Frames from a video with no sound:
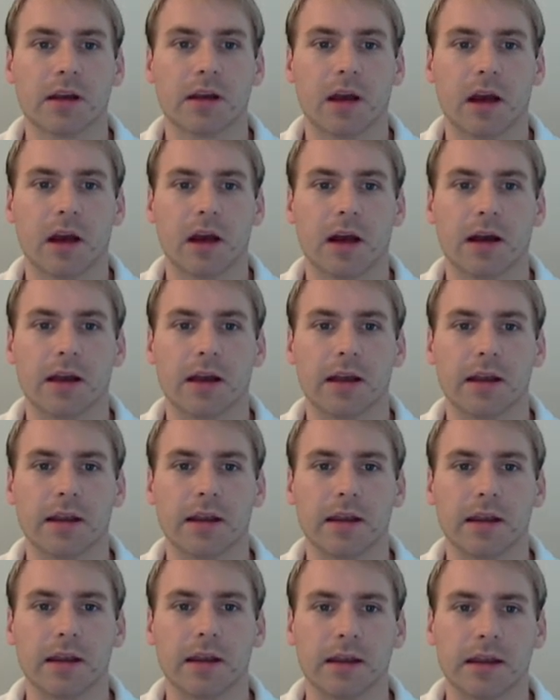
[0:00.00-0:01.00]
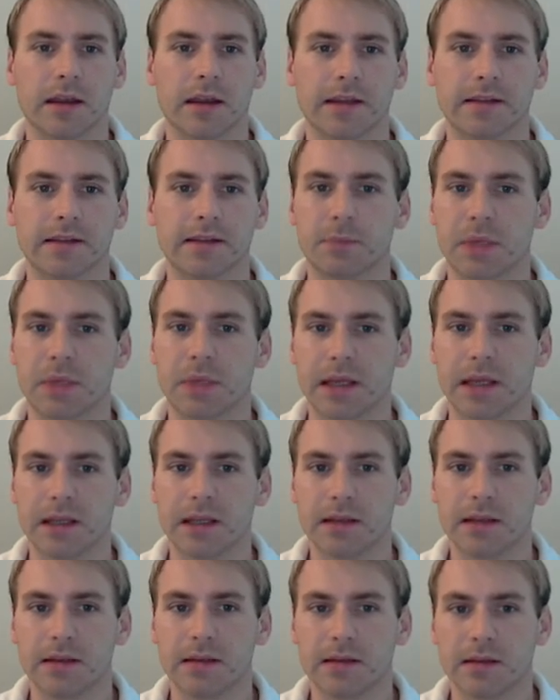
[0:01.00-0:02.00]
Uh, it's
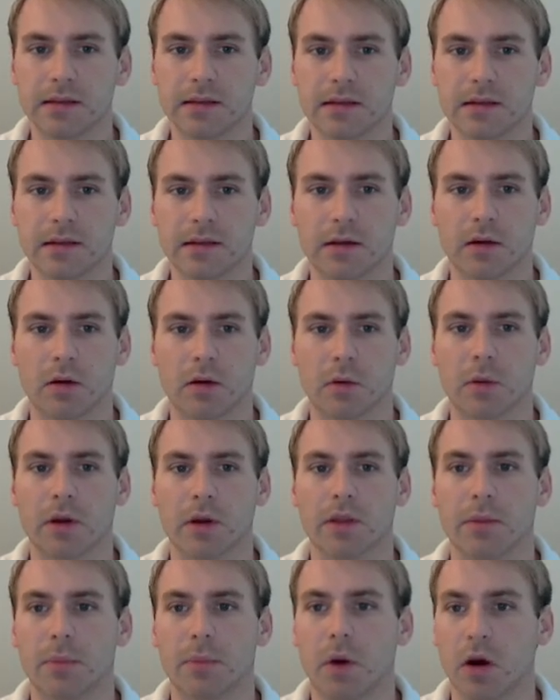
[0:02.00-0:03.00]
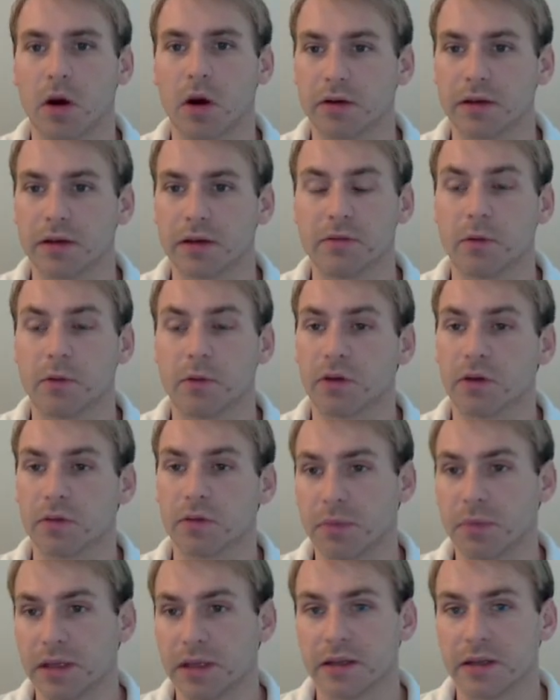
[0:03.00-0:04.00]
pinned or oh, while the pawn on d4 is
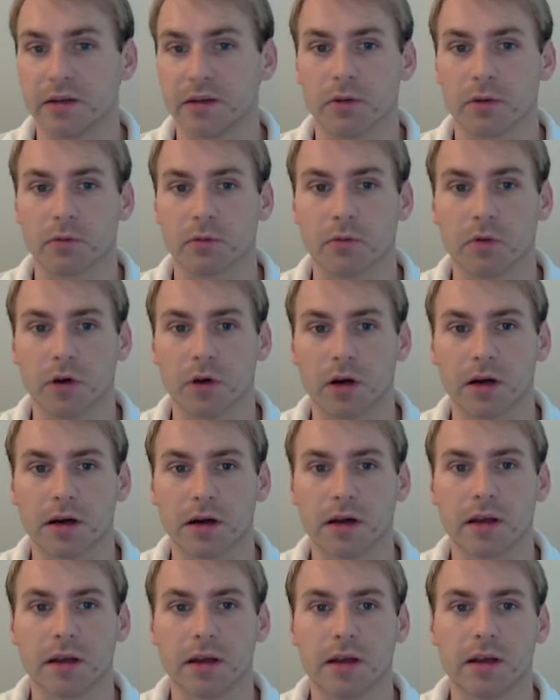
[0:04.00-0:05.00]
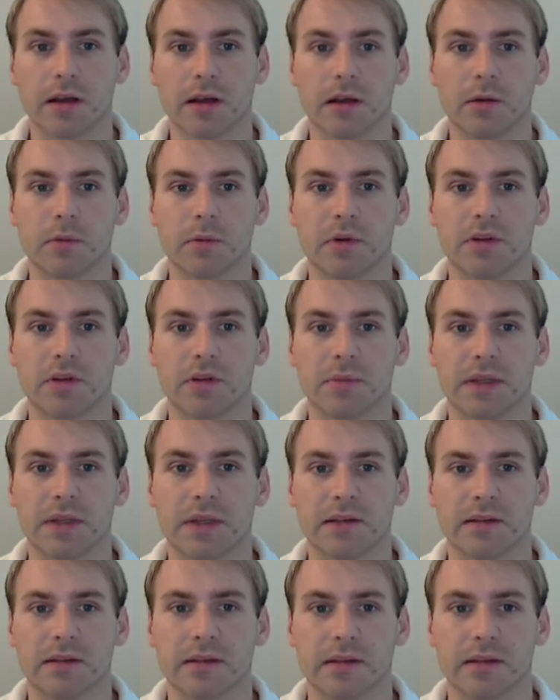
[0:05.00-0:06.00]
pinned to the rook, which
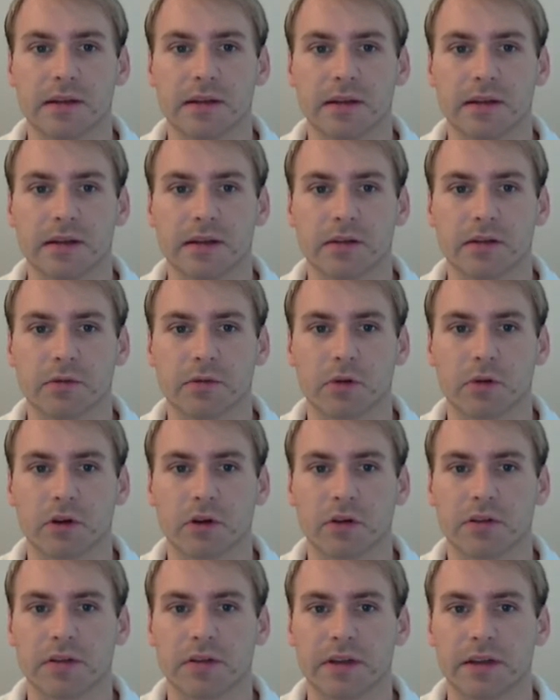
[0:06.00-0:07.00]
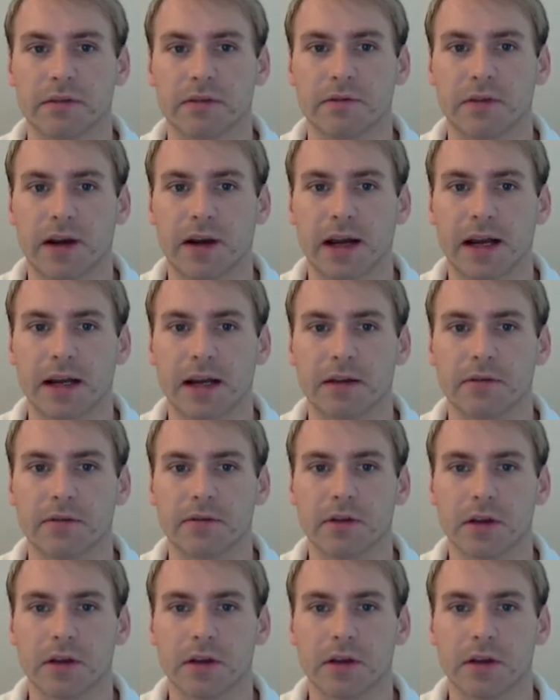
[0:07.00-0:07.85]
means that this rook on c5